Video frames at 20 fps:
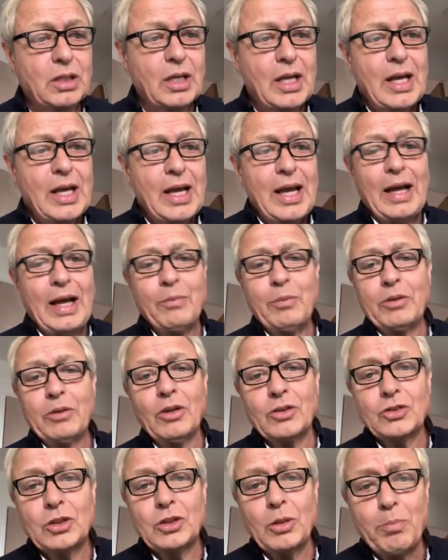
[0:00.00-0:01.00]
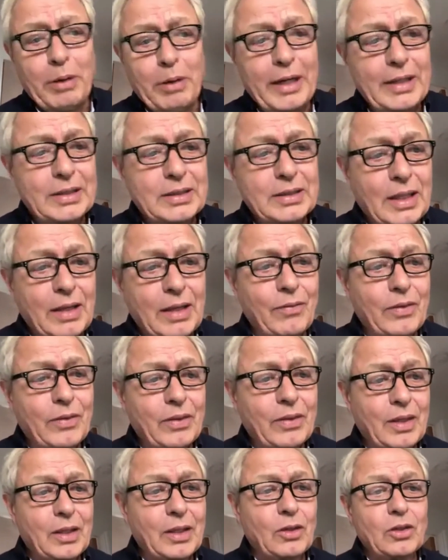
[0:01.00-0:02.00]
and we've got to base
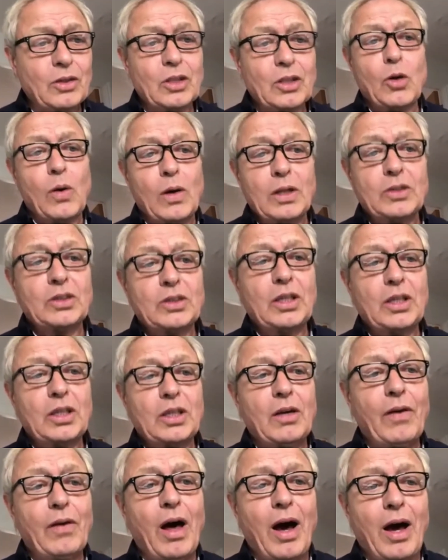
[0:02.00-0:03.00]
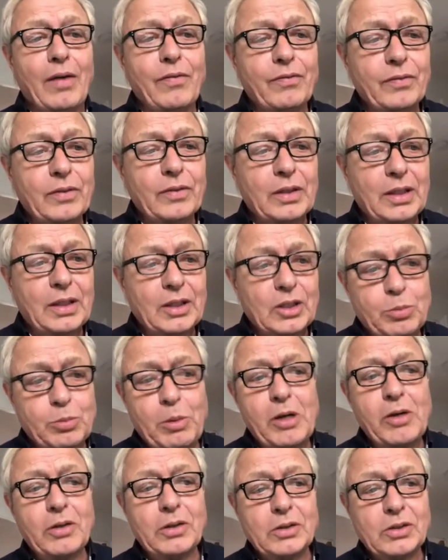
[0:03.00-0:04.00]
everything on a quality of life and
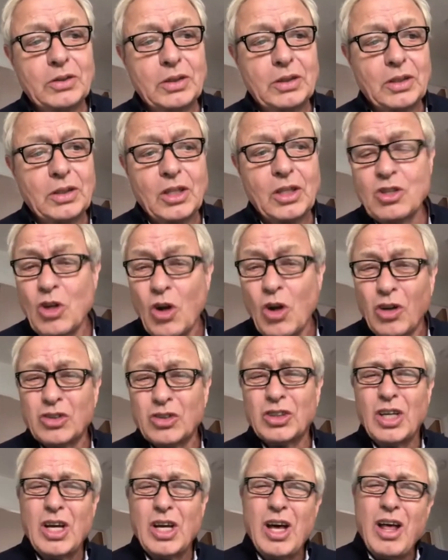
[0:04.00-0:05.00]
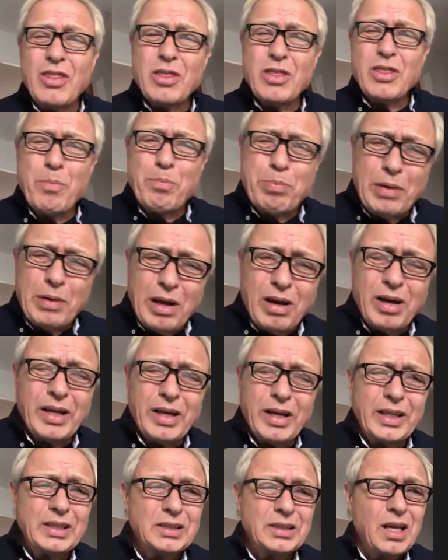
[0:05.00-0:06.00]
experiences, and not the
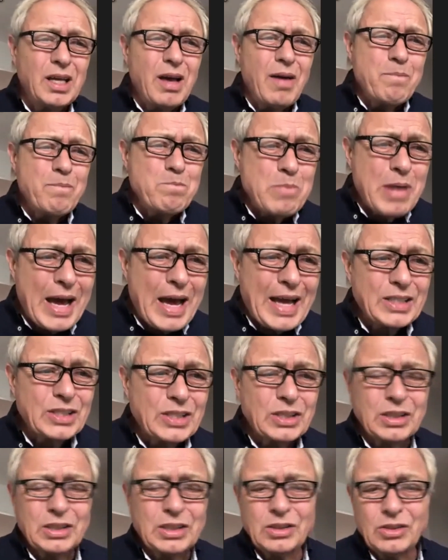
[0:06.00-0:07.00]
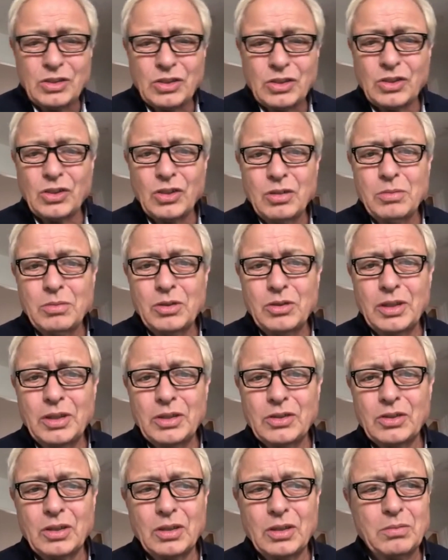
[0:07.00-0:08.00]
blind mass
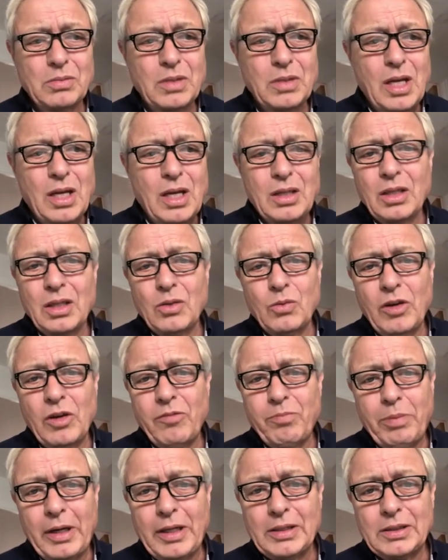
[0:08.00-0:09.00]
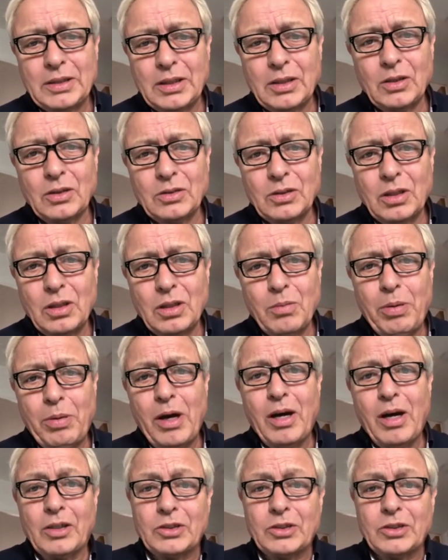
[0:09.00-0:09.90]
consumerism that we based it on in the past.